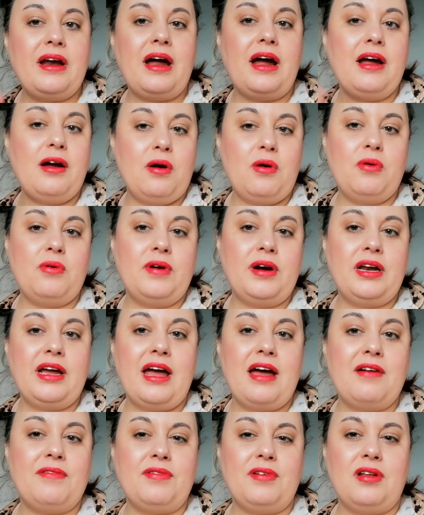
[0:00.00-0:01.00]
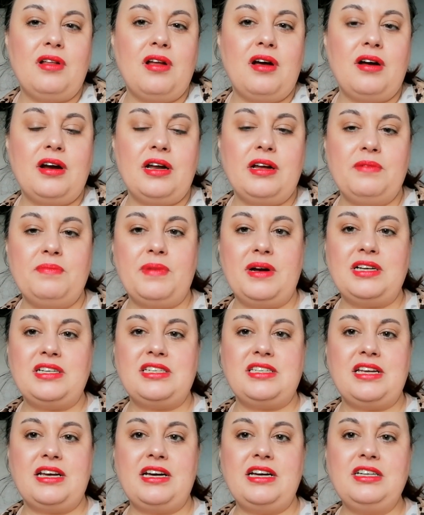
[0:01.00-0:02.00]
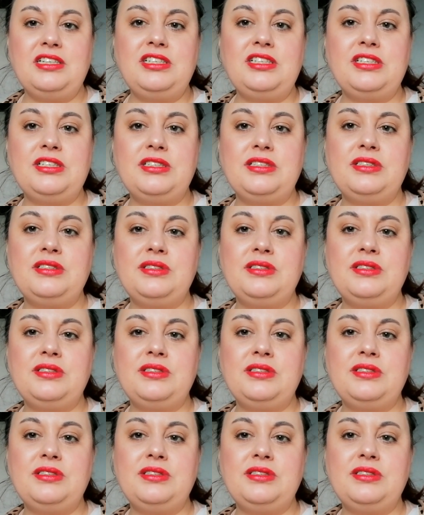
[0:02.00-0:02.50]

I already have a lot in my stash,